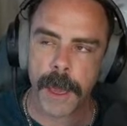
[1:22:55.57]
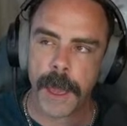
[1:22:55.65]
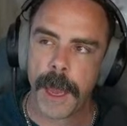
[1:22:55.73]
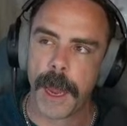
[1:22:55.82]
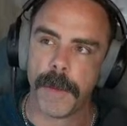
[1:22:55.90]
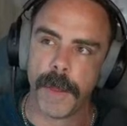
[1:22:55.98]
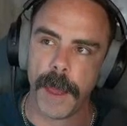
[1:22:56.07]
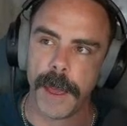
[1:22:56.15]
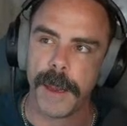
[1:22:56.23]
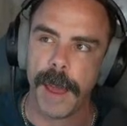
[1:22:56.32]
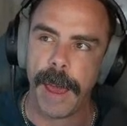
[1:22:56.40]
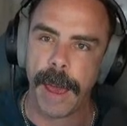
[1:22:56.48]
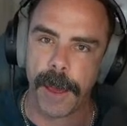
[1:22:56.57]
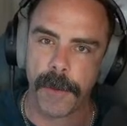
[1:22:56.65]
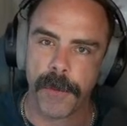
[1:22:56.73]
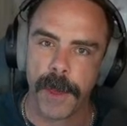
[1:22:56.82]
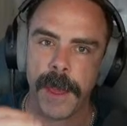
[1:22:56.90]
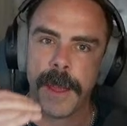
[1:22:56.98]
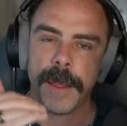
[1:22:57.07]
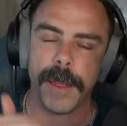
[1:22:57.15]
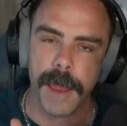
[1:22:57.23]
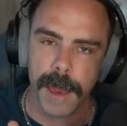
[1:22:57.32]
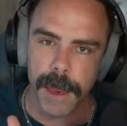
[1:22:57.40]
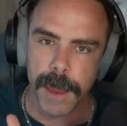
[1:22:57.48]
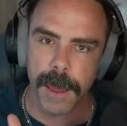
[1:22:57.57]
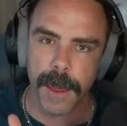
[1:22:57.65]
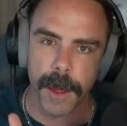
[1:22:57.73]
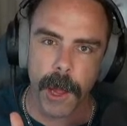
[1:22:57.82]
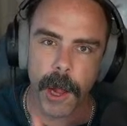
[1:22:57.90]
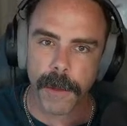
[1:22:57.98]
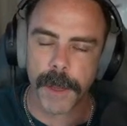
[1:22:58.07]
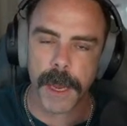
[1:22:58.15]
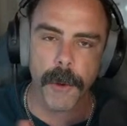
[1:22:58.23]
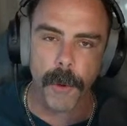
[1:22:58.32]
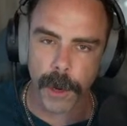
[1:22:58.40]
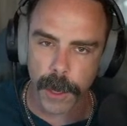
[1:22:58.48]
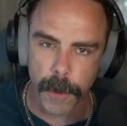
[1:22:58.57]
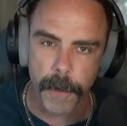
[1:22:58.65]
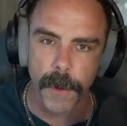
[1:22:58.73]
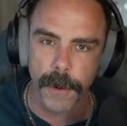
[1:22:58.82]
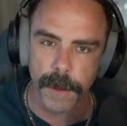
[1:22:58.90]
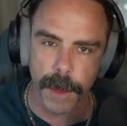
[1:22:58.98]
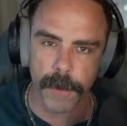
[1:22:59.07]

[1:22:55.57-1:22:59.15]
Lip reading: and then have the all of the networking components have a